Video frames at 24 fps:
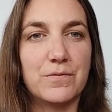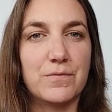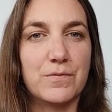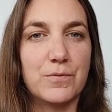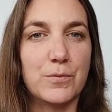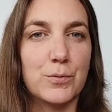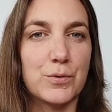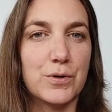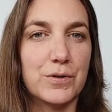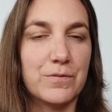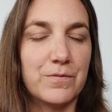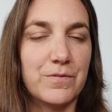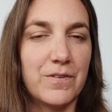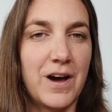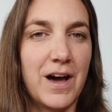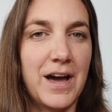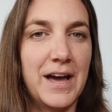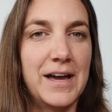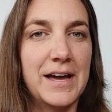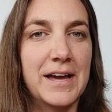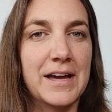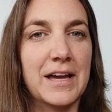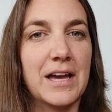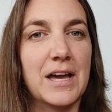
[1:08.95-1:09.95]

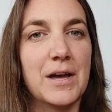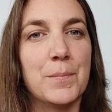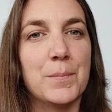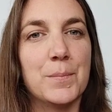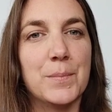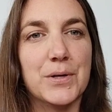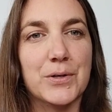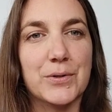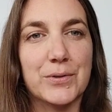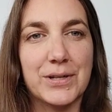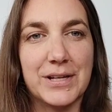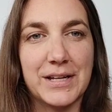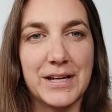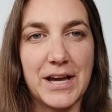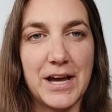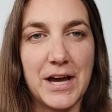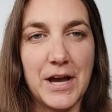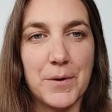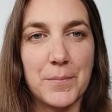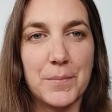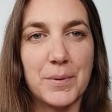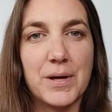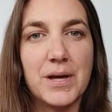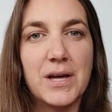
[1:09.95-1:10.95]
fortifying and building
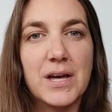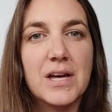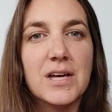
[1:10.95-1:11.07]
up.